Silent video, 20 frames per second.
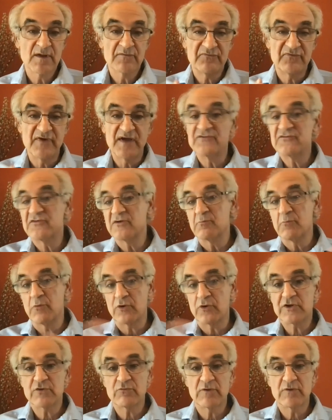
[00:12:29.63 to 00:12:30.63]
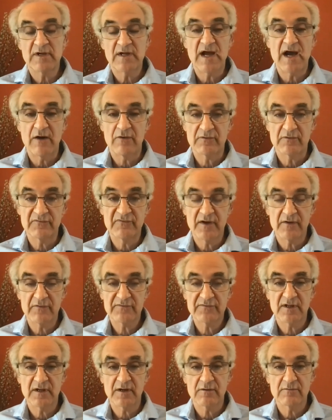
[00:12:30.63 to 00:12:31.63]
phasing mercury out of
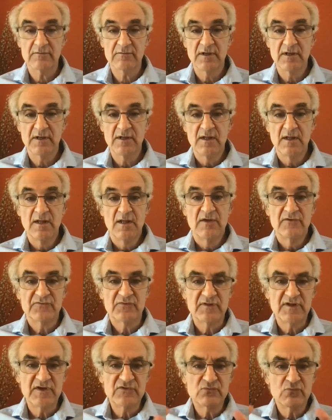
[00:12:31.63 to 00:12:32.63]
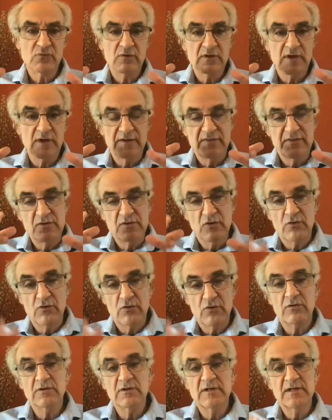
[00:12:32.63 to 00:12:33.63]
healthcare. So these were like the
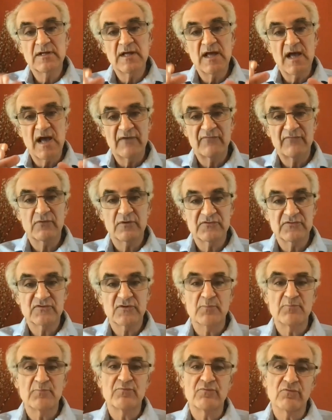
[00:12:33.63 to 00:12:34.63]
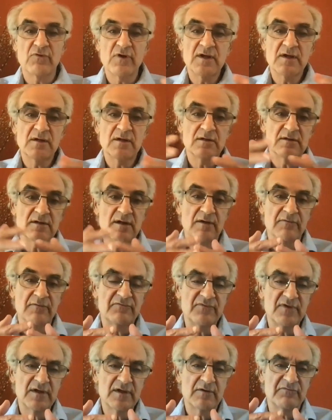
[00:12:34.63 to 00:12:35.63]
early efforts to bring, a,
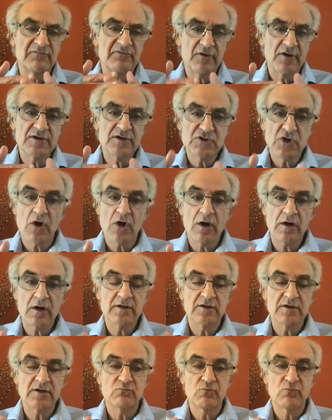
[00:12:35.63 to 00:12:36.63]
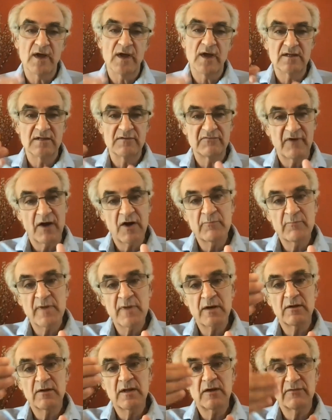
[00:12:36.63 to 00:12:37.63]
in a very targeted way,
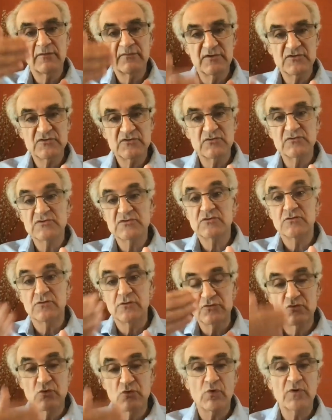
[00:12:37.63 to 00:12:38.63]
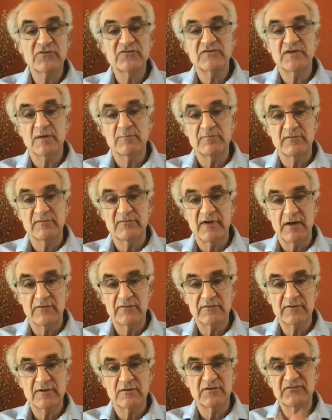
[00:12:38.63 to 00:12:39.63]
environmental health issues to the doorstep of
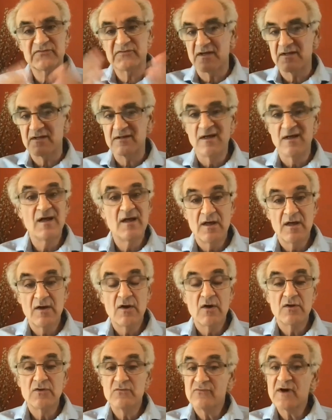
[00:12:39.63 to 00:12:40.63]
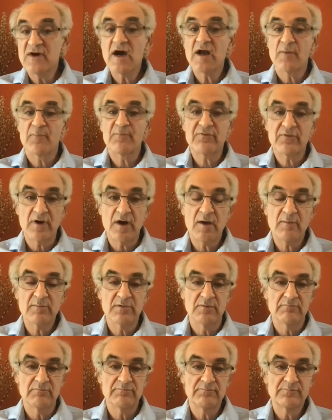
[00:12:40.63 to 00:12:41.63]
healthcare to say, you've got a
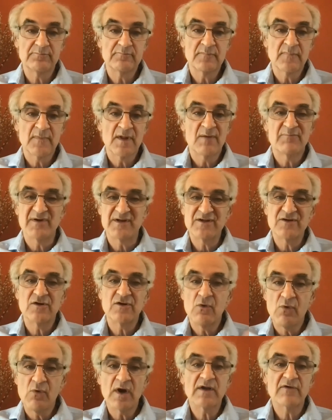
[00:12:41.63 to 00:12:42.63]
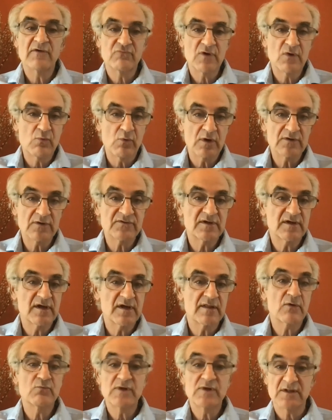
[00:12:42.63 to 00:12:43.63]
problem, but you know what? If we work
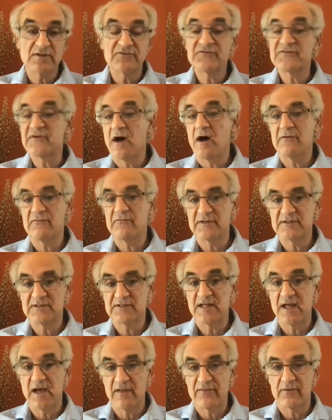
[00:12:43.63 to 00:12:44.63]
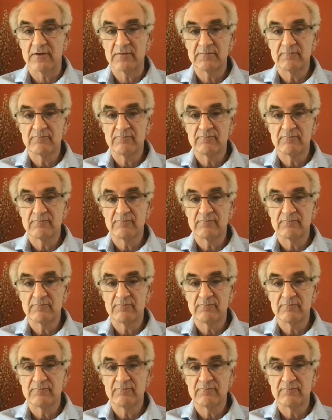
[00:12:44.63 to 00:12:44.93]
together, we can solve it together.